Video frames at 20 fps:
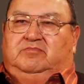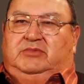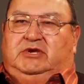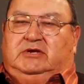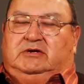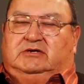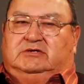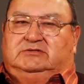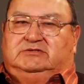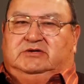
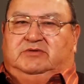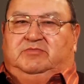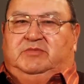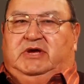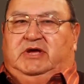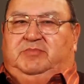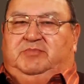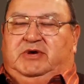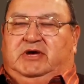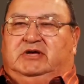because of
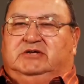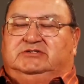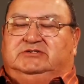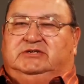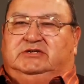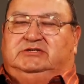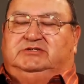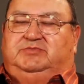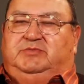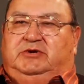my
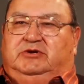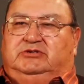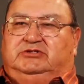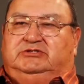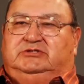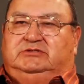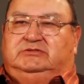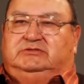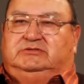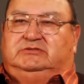past
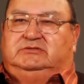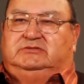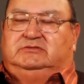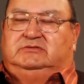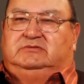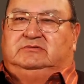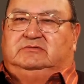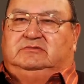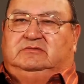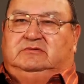
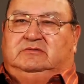experiences.